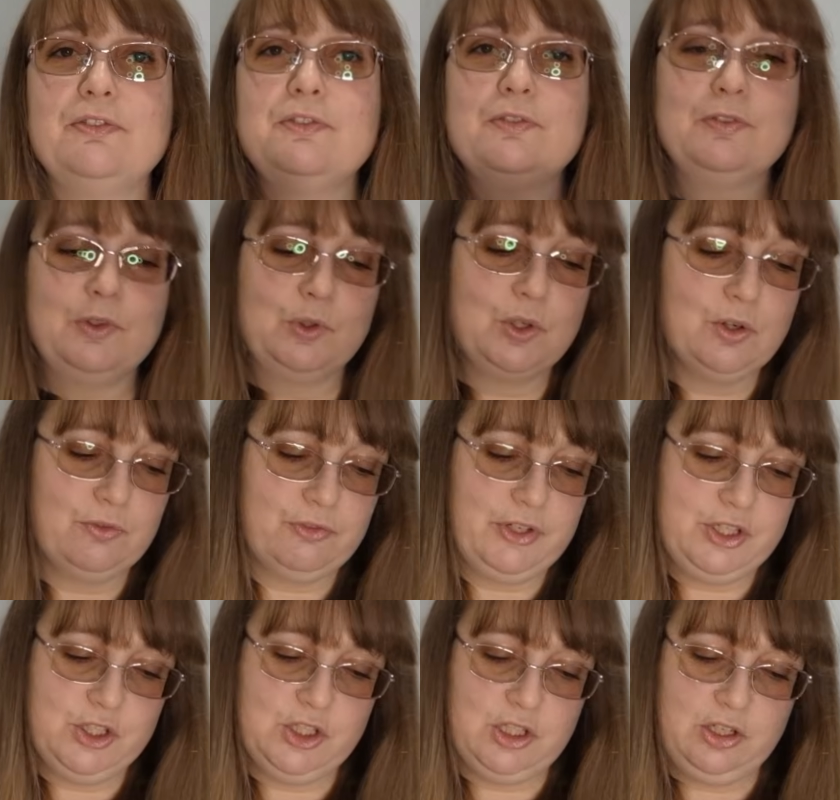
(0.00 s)
for full
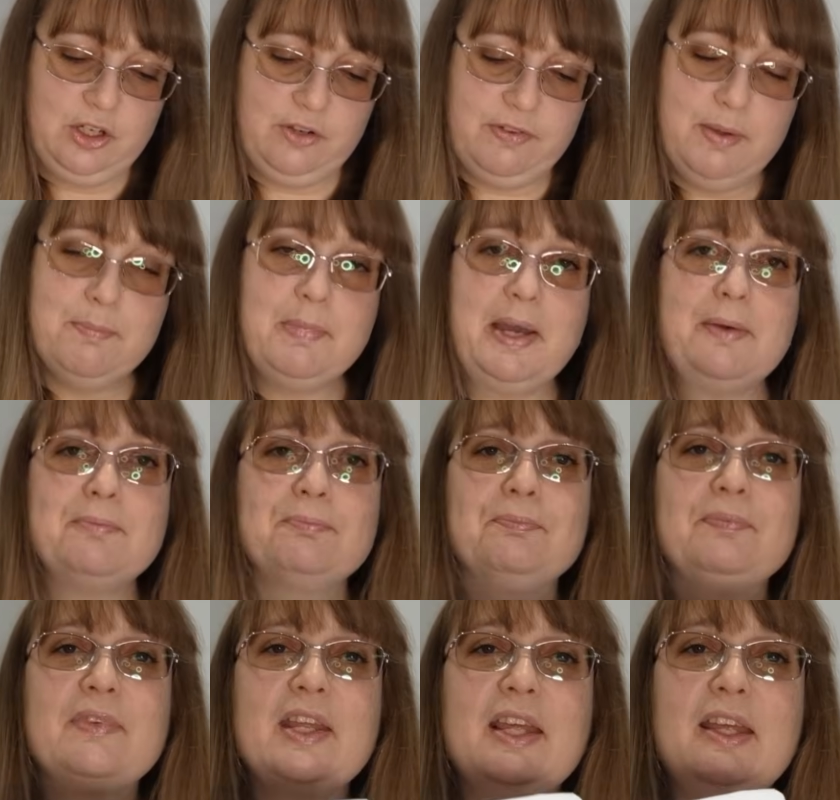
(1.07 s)
coverage November,
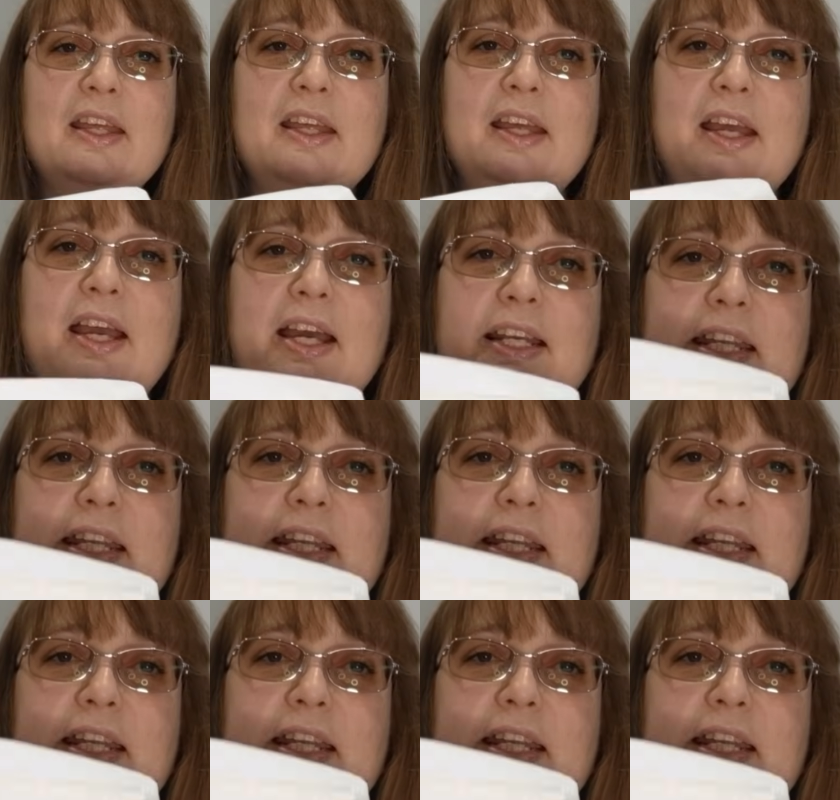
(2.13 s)
and